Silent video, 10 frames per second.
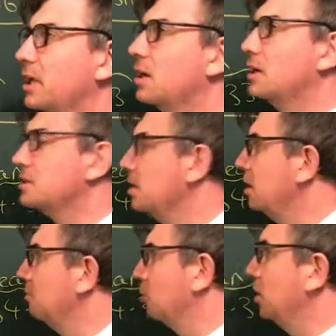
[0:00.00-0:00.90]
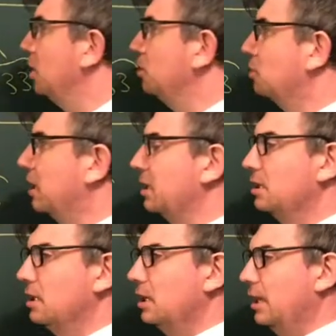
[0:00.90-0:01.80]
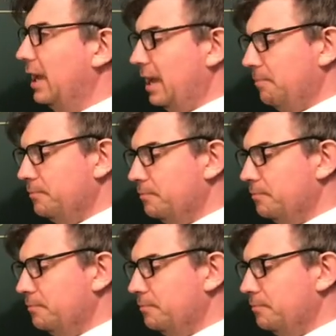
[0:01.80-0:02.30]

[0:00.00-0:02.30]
in Ireland, but you can, well,